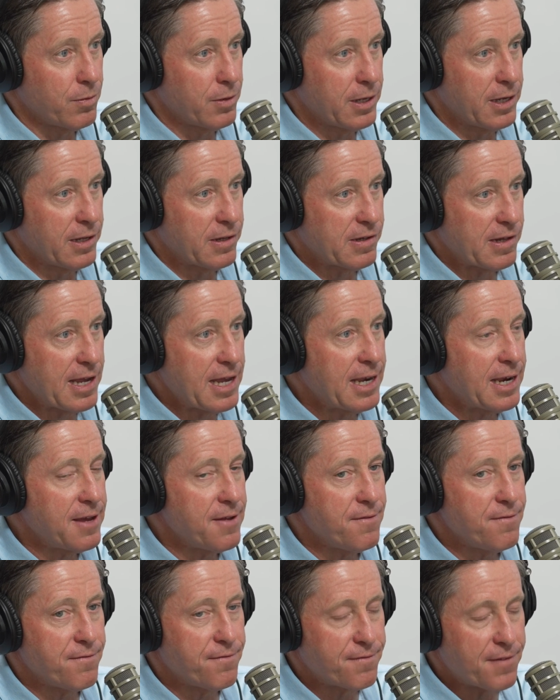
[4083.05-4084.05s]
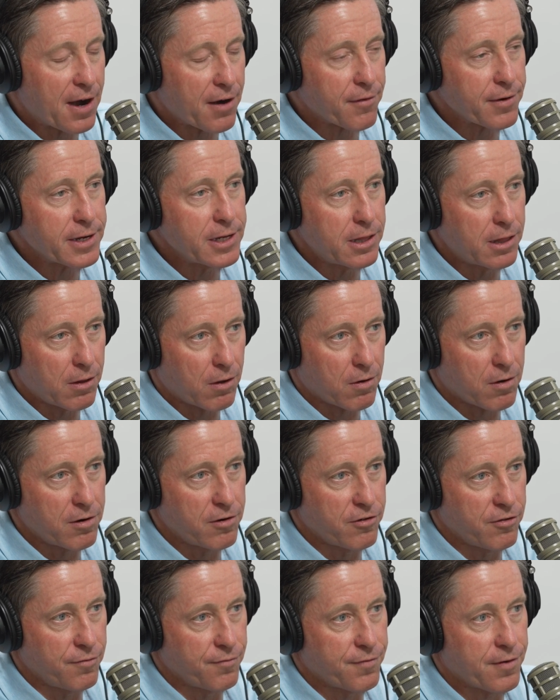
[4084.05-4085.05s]
It's in a very
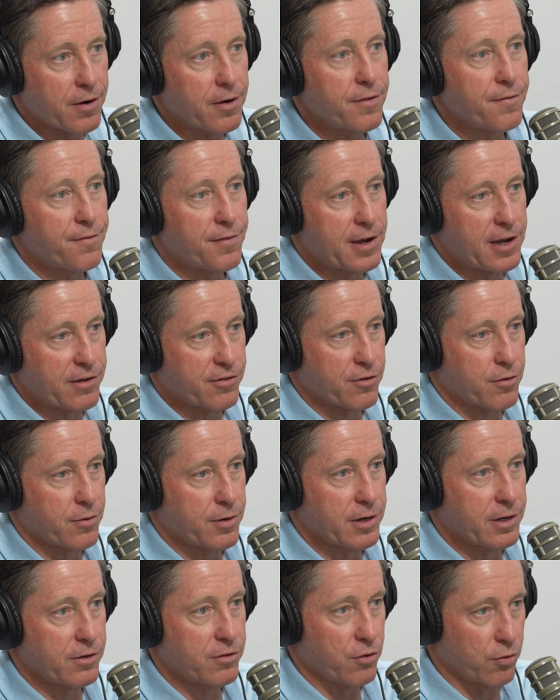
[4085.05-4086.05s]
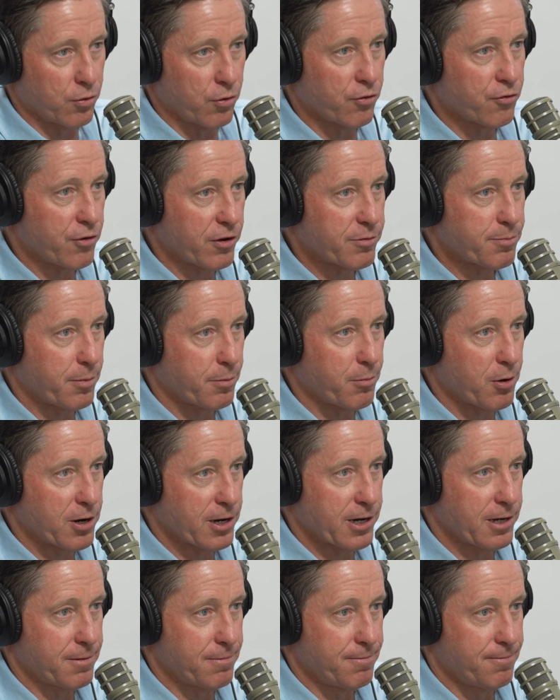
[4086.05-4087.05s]
large and very fast-growing total addressable
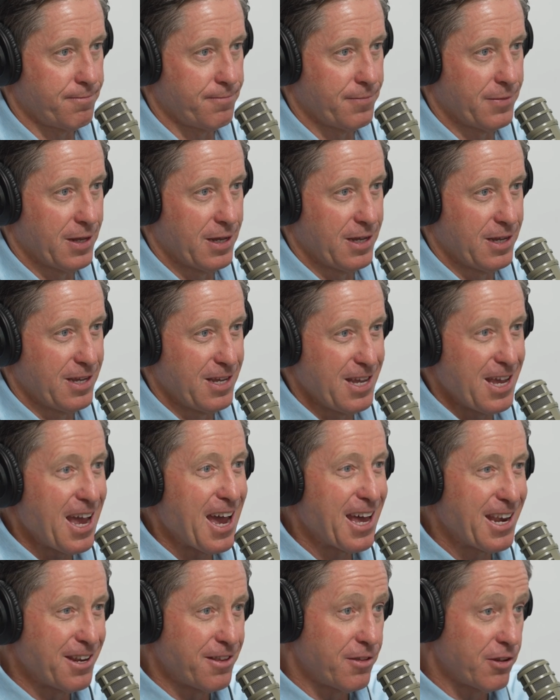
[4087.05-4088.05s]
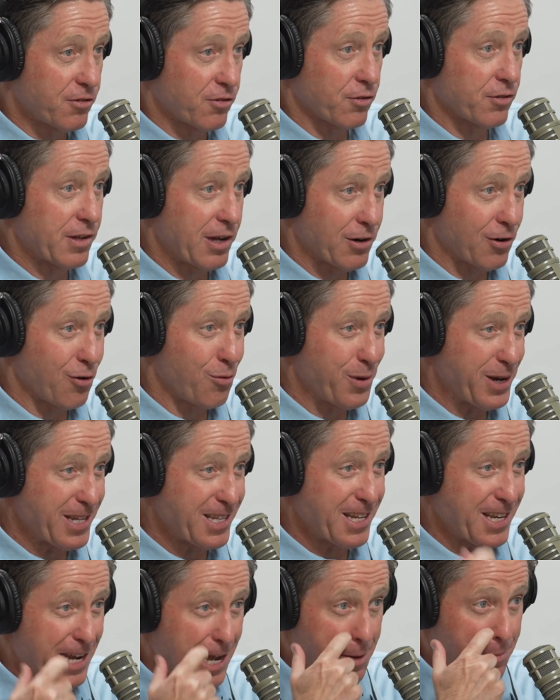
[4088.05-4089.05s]
market. And this will sound
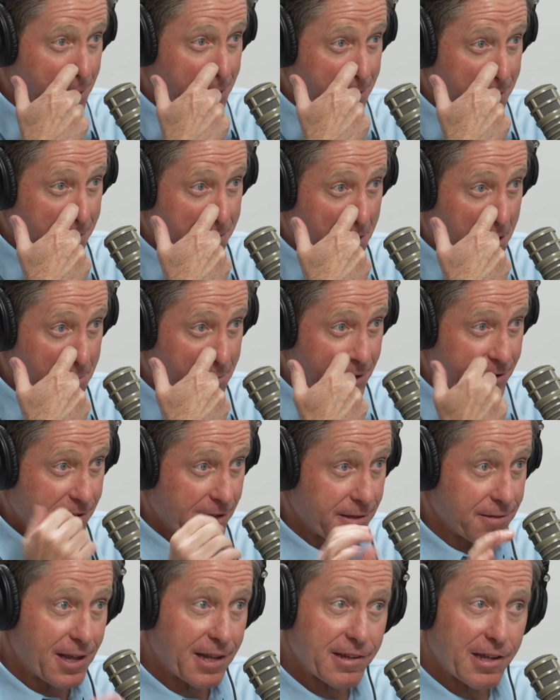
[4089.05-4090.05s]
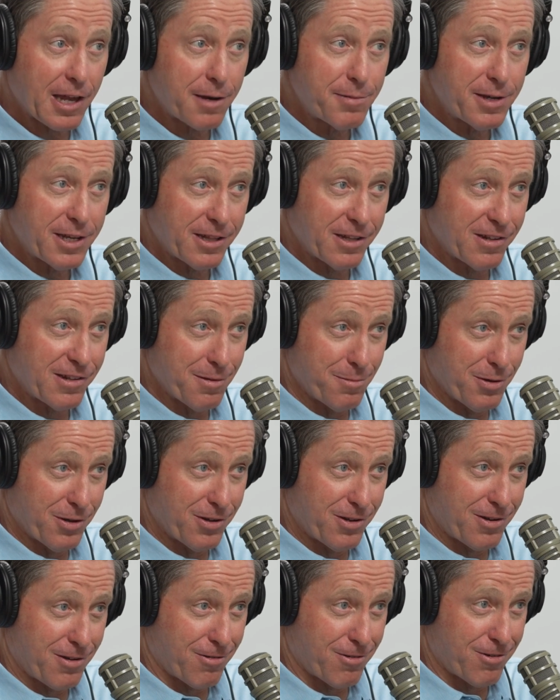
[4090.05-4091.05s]
quaint today, but at the time I said that's got to be at least $1
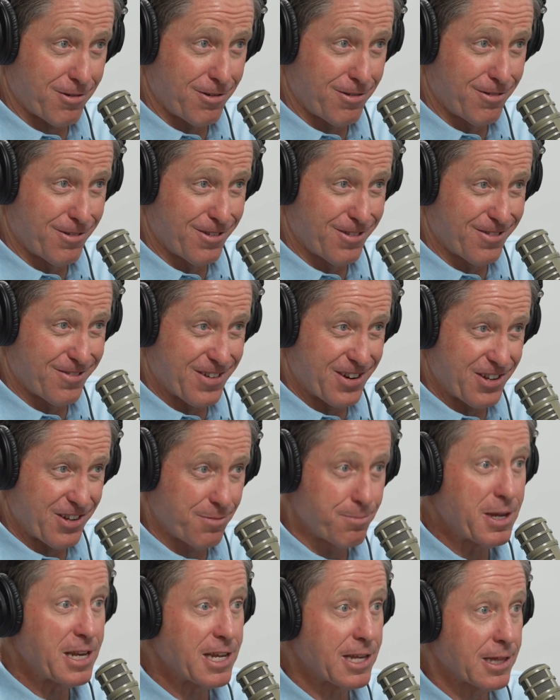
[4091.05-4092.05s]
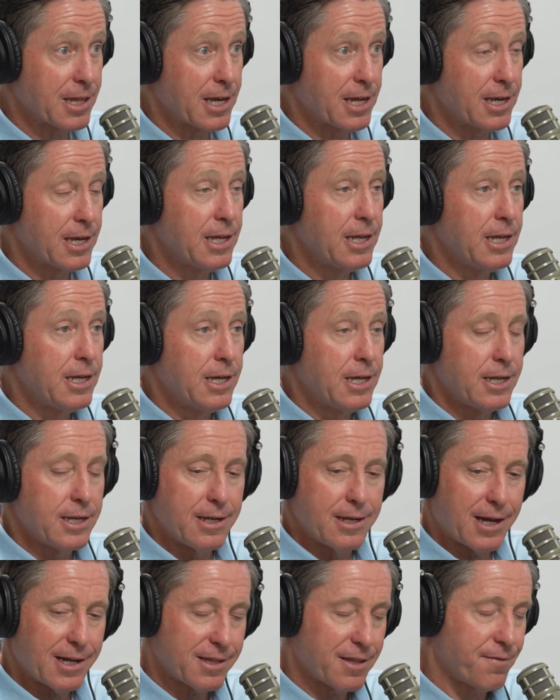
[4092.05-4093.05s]
billion, right? It's meaning that
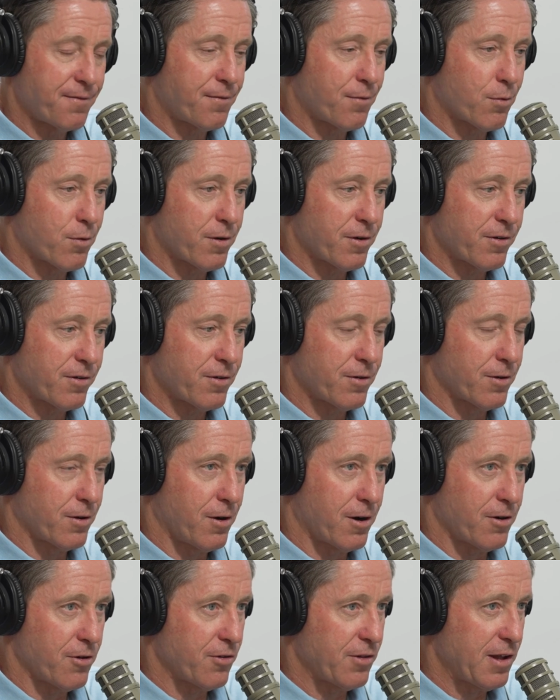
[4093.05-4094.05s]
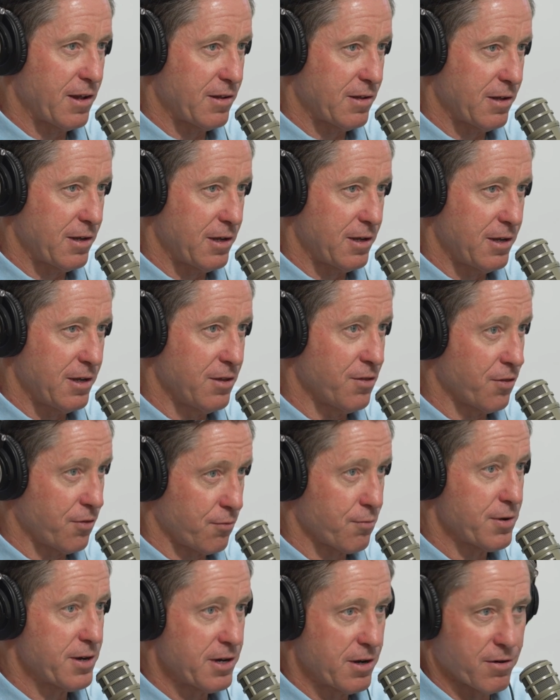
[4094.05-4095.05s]
not that Forrester or Gartner says in
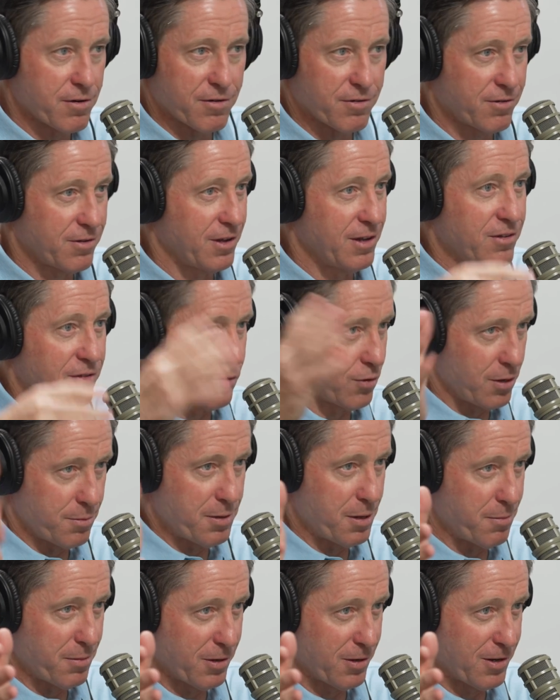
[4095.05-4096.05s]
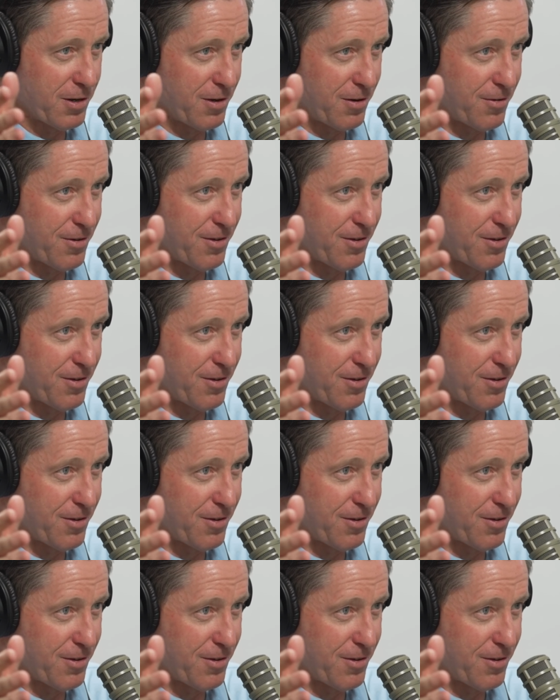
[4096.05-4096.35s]
3 years it's going to be $1 billion.